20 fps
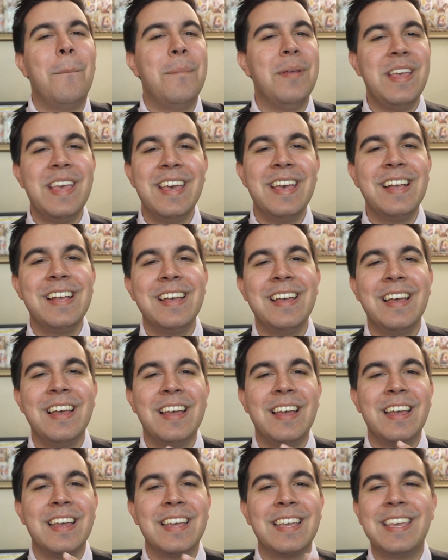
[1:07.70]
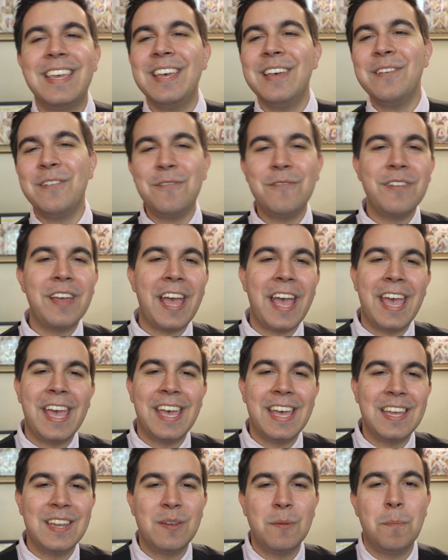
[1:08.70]
Big Give
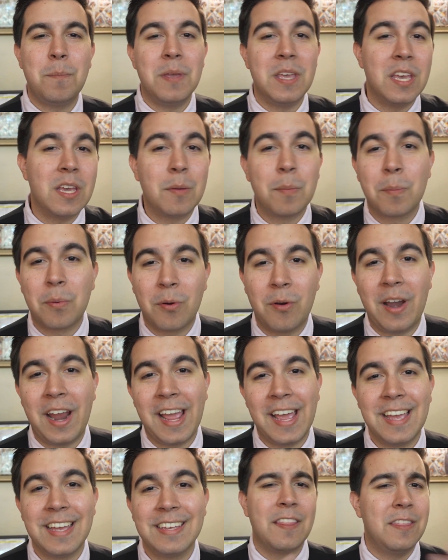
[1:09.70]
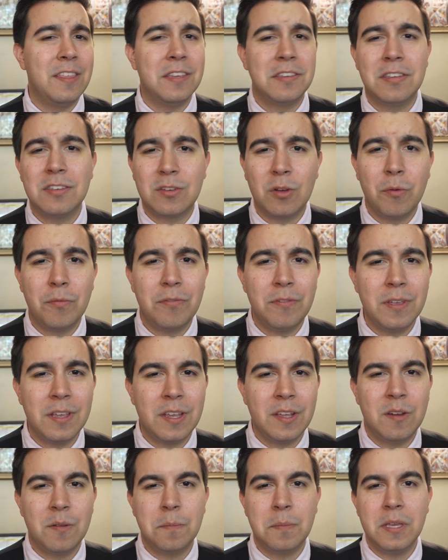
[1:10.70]
and Big Pray. This is hopefully
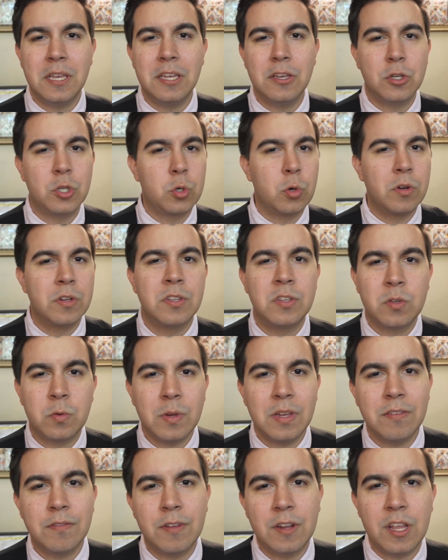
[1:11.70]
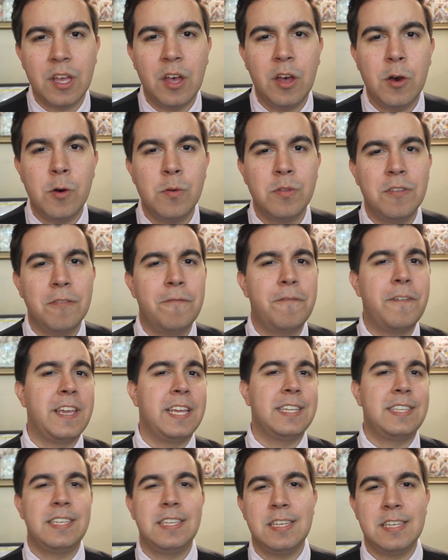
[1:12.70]
going to be a short and sweet video. The
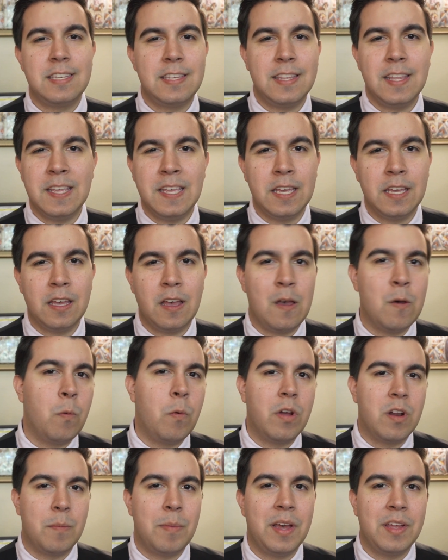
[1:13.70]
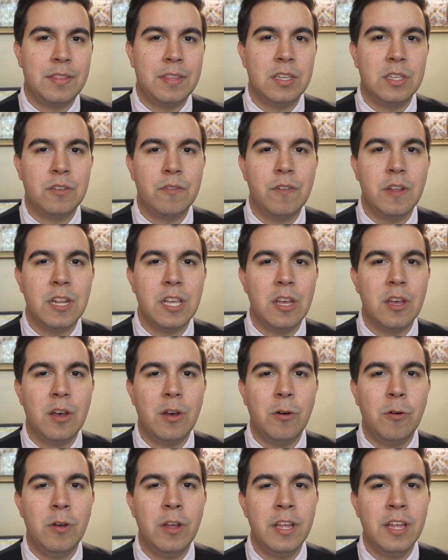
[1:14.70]
fanciest thing I want about this
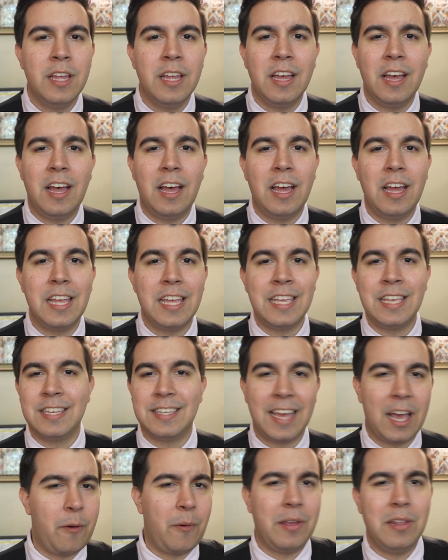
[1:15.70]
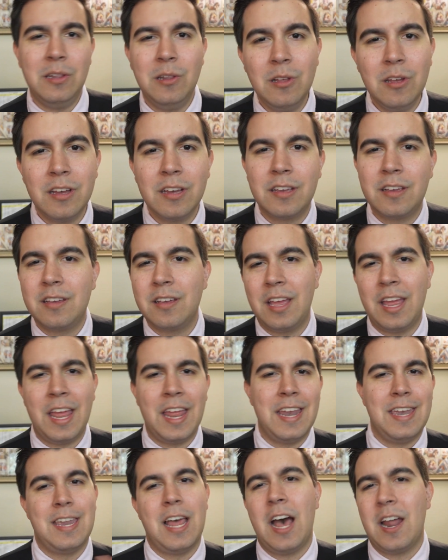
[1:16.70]
video is how I look
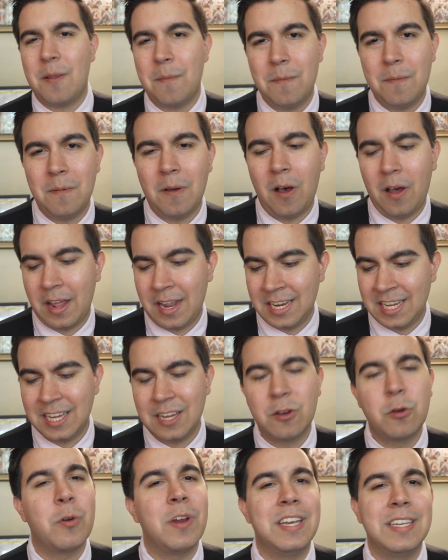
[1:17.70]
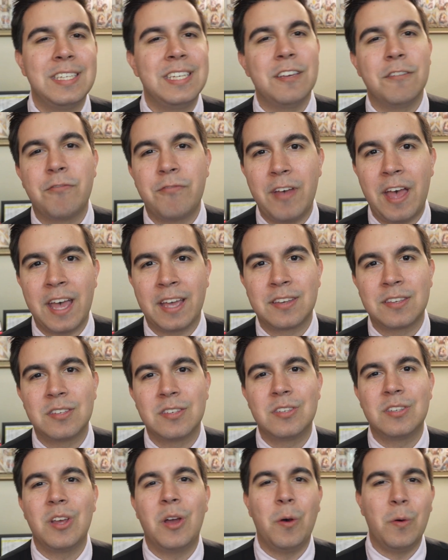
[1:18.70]
and not any crazy
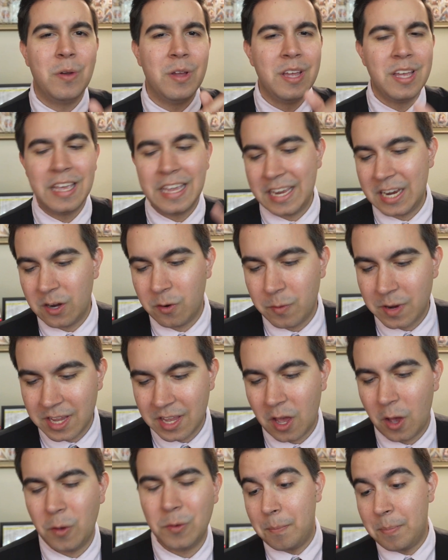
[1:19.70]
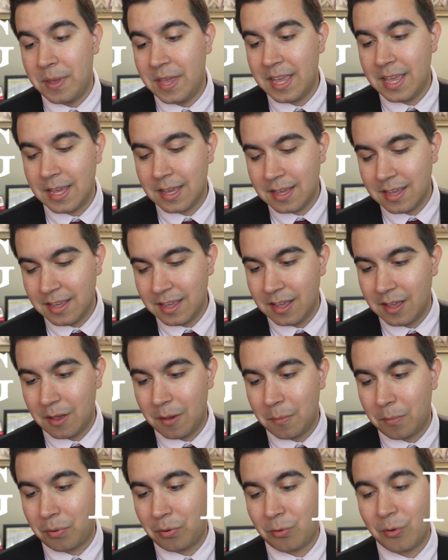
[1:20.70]
effects. So here we go. Big
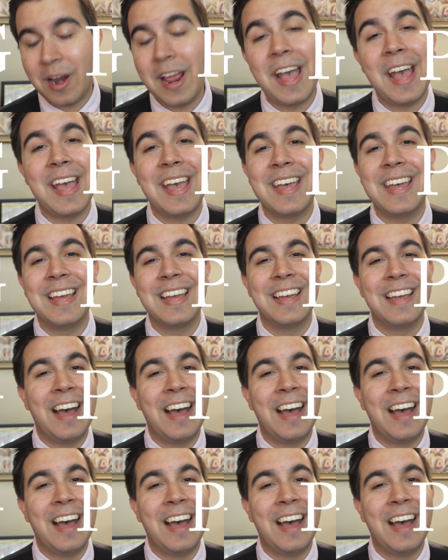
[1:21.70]
Pray.